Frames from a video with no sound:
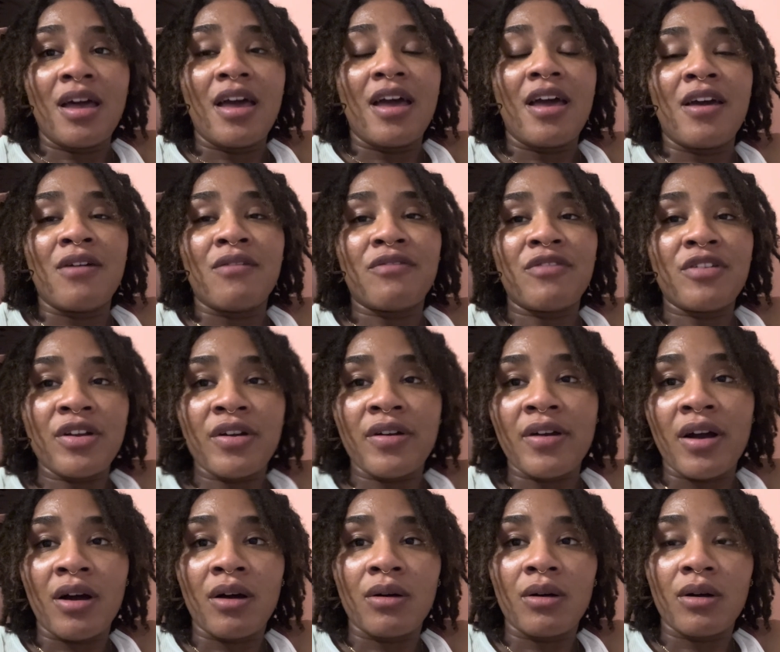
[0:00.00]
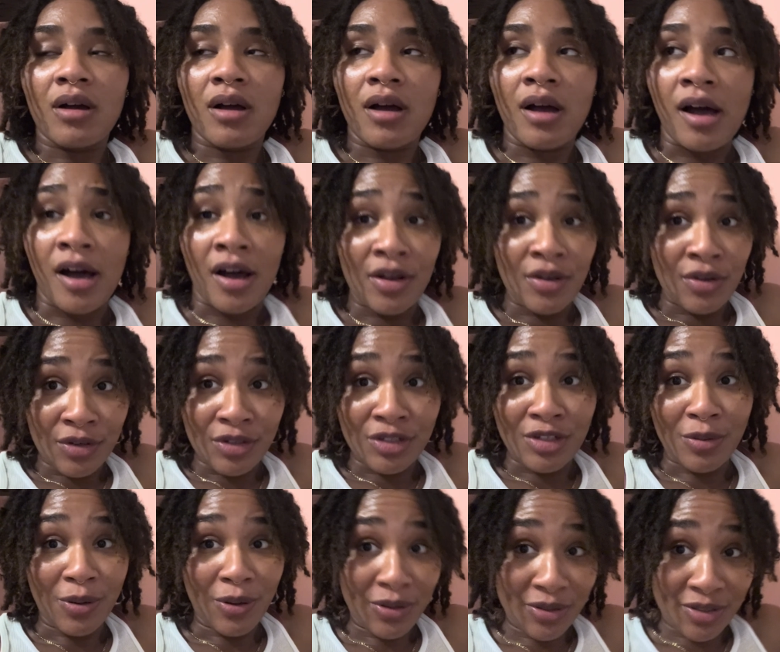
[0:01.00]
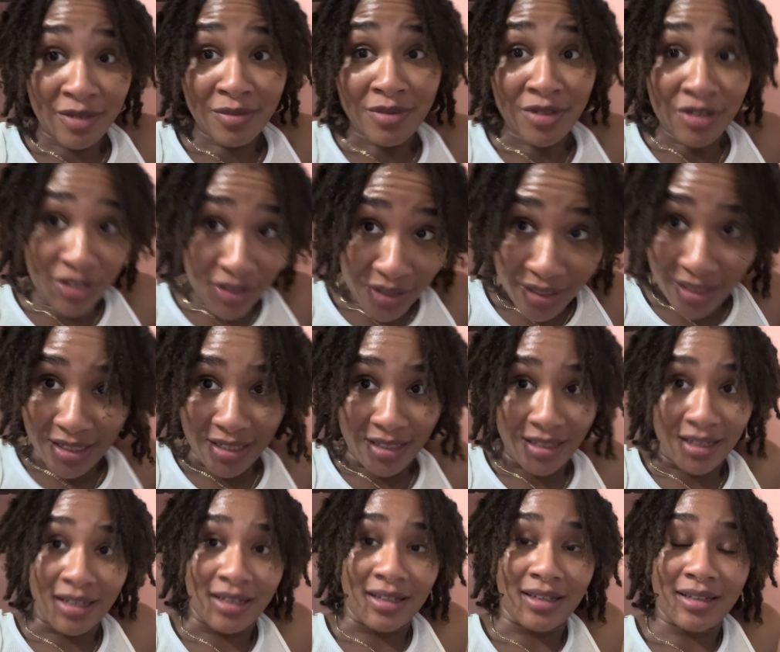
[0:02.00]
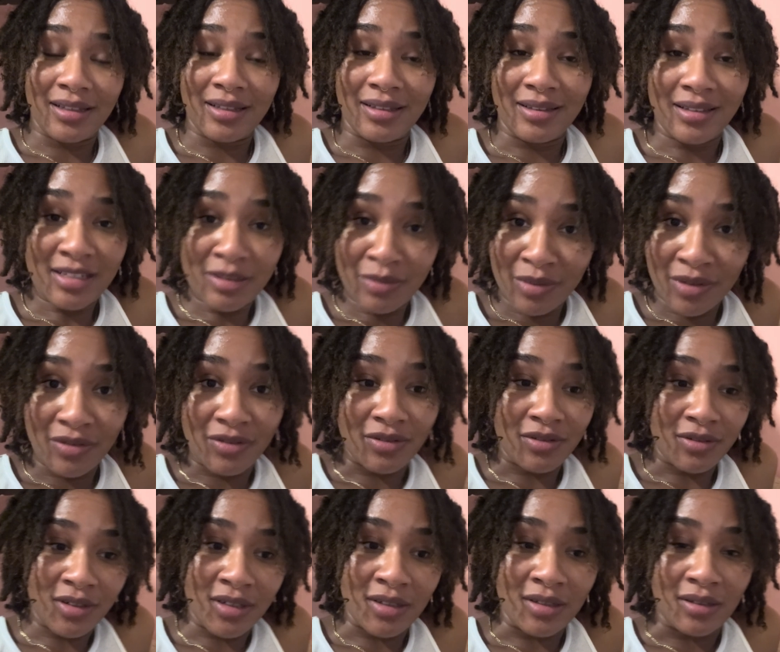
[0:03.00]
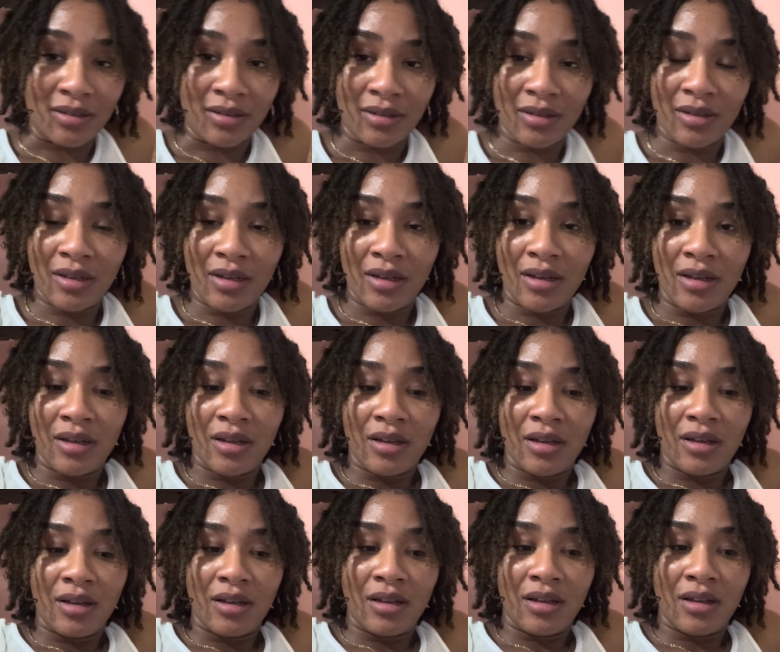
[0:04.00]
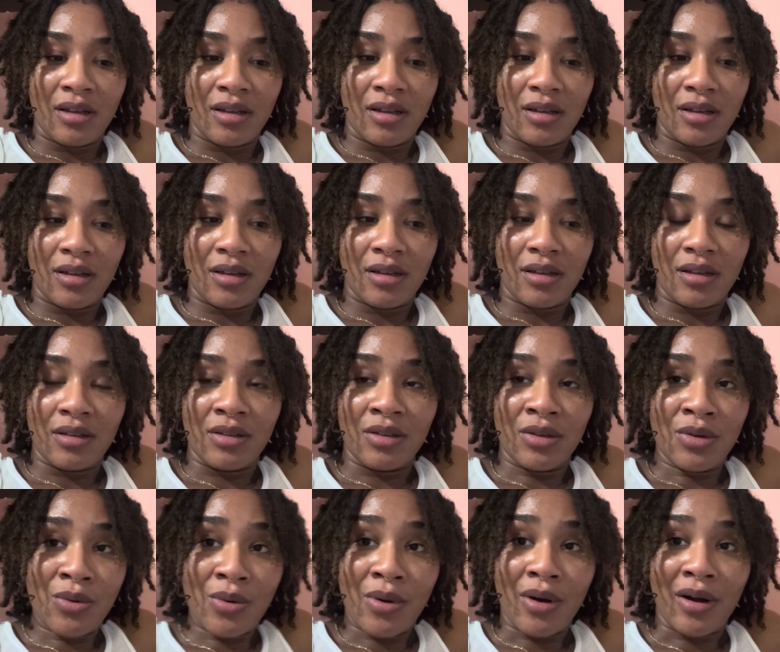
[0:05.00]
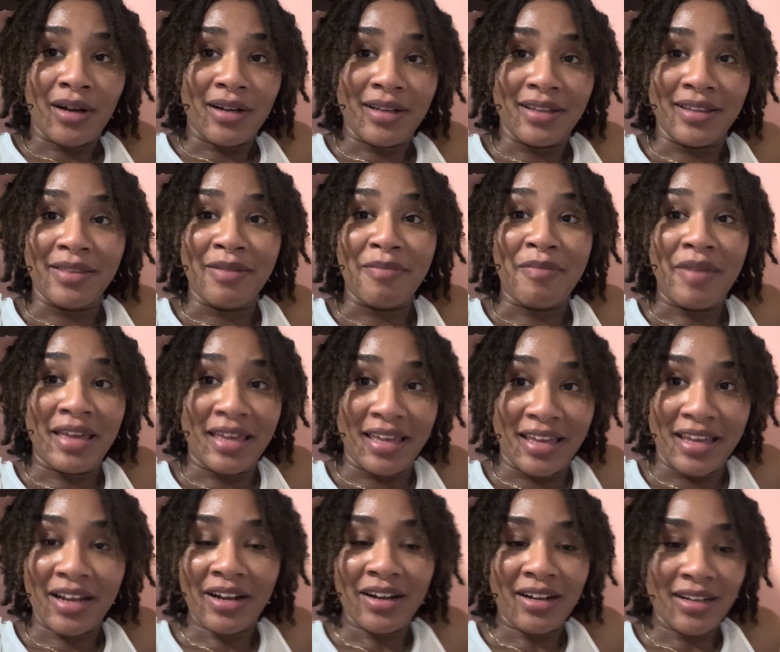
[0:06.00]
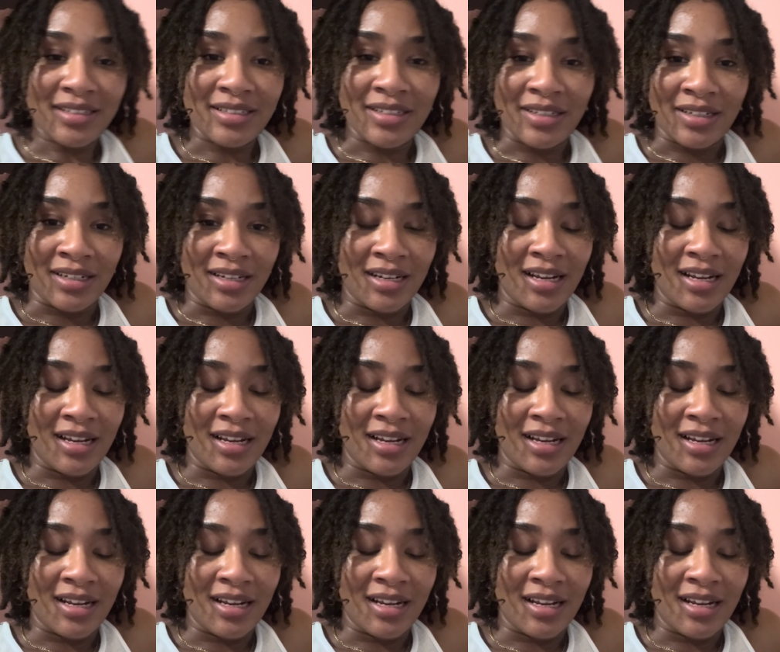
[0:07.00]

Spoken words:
and figure out how you're supposed to be treated. Like, let's be for real. You are the main character,